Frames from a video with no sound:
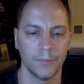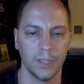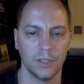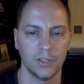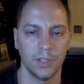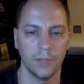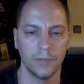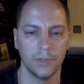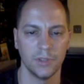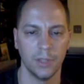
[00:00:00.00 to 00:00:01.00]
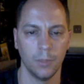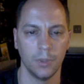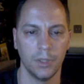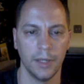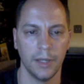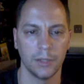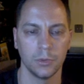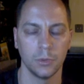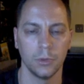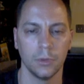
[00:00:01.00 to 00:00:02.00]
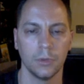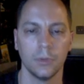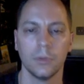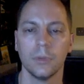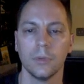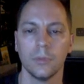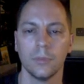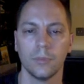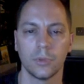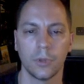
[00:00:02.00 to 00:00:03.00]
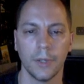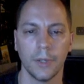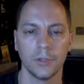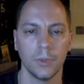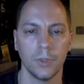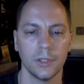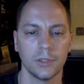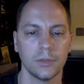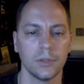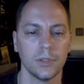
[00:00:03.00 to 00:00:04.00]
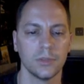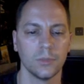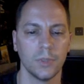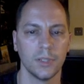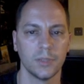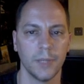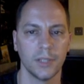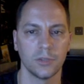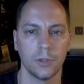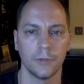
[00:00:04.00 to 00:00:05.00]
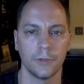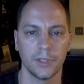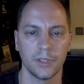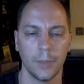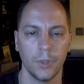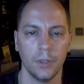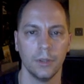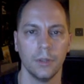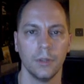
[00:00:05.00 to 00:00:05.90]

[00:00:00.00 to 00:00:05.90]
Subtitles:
It's tough to say what the actual price was because when it's best offer accepted.